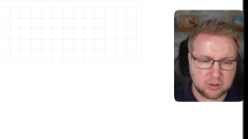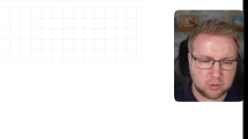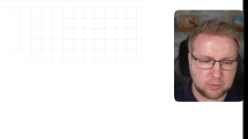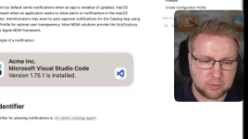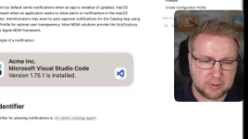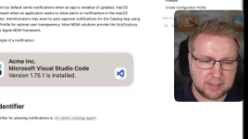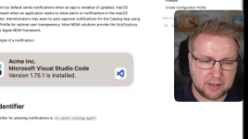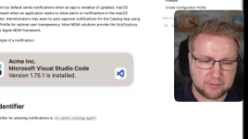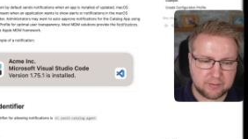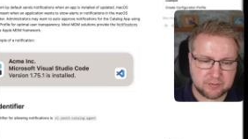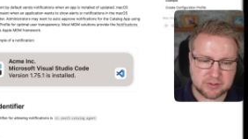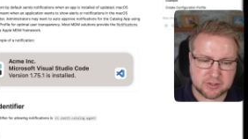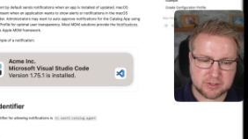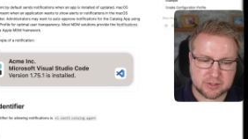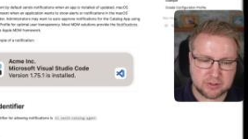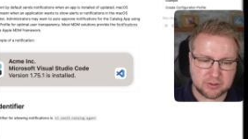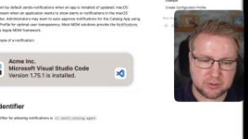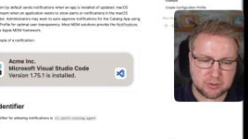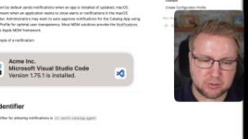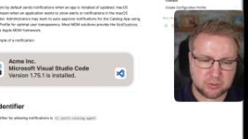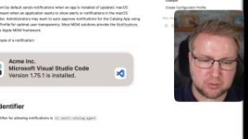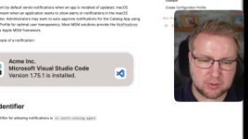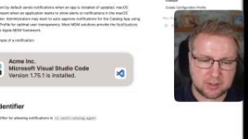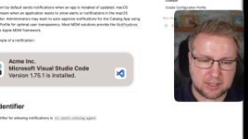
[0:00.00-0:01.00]
have
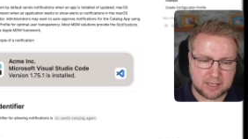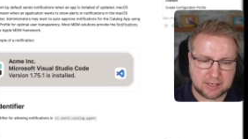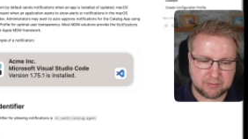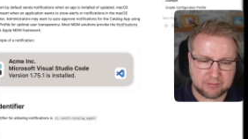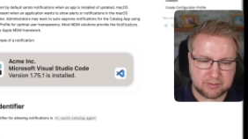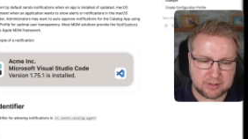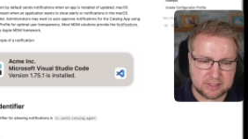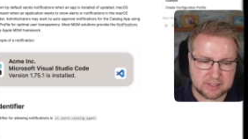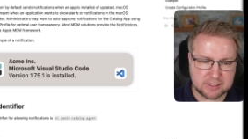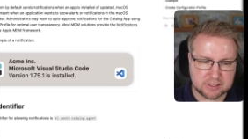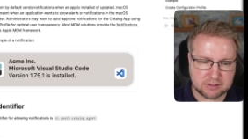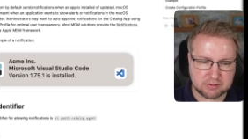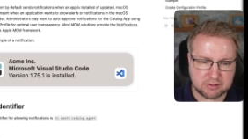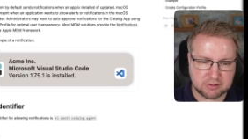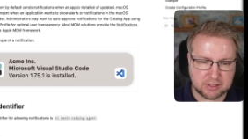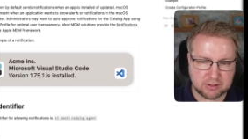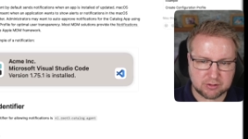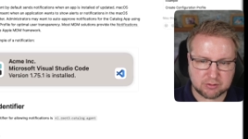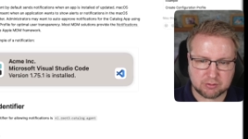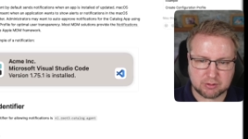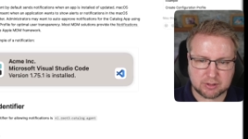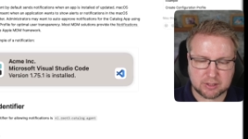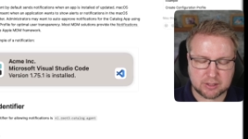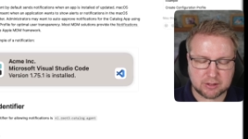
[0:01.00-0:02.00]
to have these three,
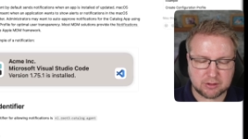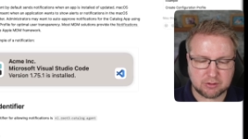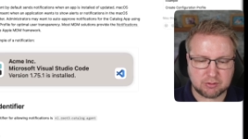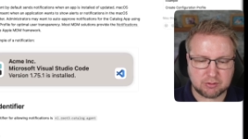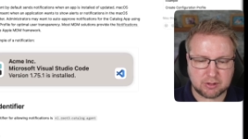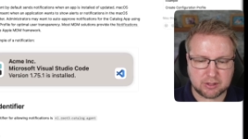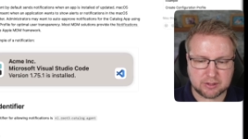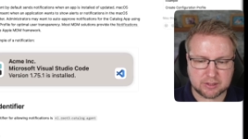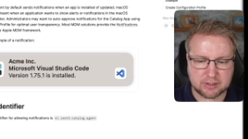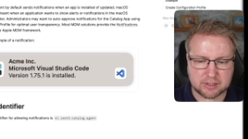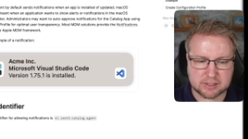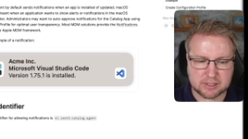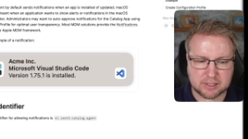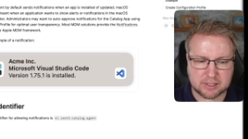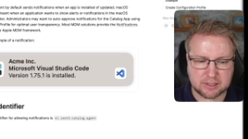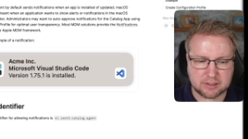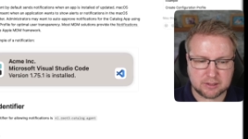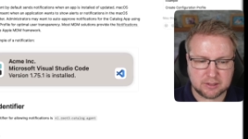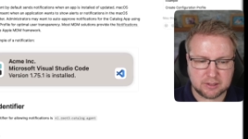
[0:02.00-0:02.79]
three, three things here.